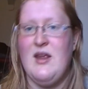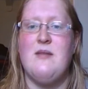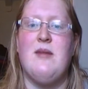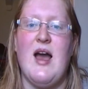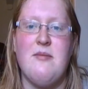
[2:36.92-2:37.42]

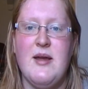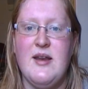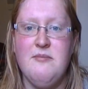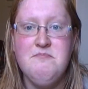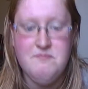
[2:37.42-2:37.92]
in my
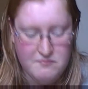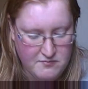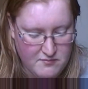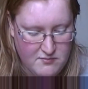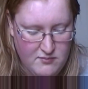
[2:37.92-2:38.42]
opinion.
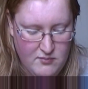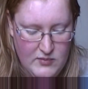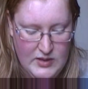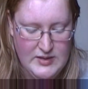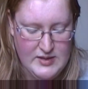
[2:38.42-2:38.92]

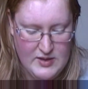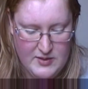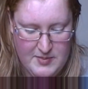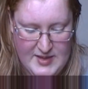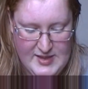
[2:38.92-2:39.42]

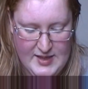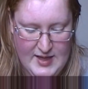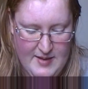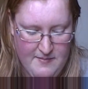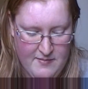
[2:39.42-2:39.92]
So
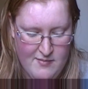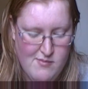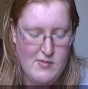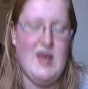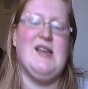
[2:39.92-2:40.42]
basically,
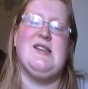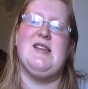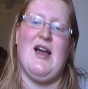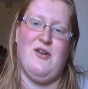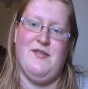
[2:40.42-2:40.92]

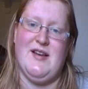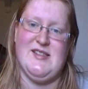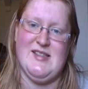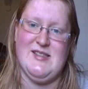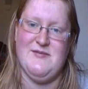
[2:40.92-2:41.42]

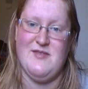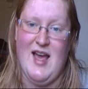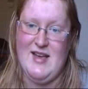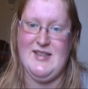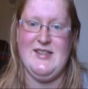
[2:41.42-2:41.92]
sacrifices.
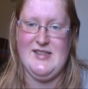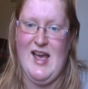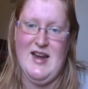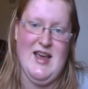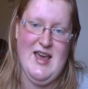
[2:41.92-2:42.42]
As I
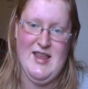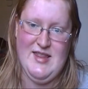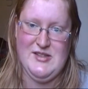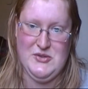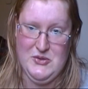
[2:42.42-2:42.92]
said,
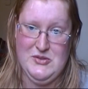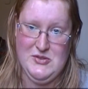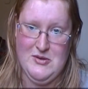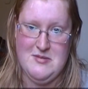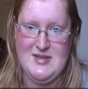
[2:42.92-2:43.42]
this girl's
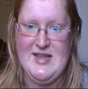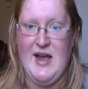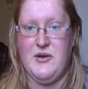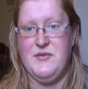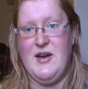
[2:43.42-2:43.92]
soul was
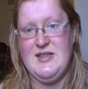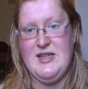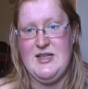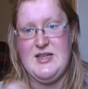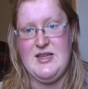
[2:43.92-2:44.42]

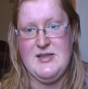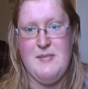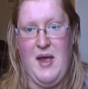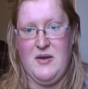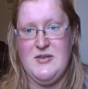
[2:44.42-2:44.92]
sacrificed into this
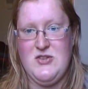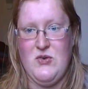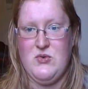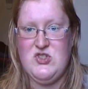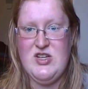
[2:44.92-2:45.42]
mech,
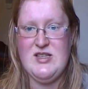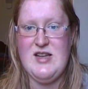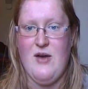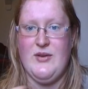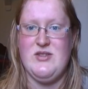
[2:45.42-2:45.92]
so
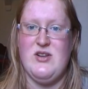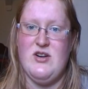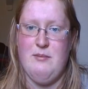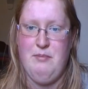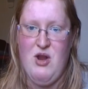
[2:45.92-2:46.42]
she's now
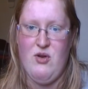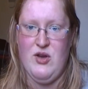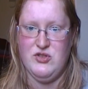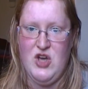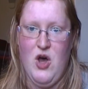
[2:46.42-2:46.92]
considered a
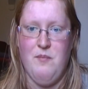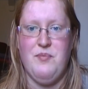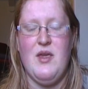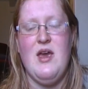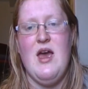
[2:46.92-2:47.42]
burial doll.
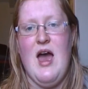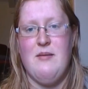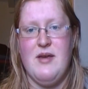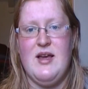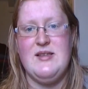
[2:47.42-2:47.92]

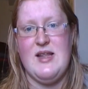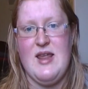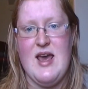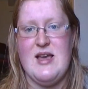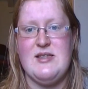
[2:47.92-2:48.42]
And because
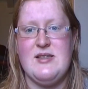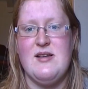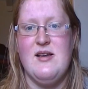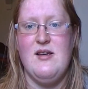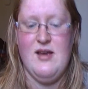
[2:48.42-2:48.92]
of this,